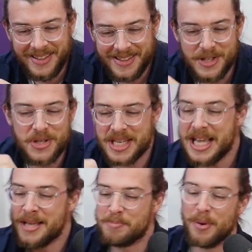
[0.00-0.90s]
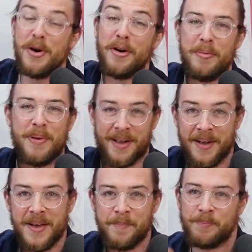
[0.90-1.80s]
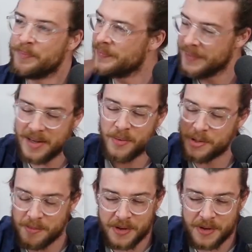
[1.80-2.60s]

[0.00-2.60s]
Did you see his burger bit? It was something to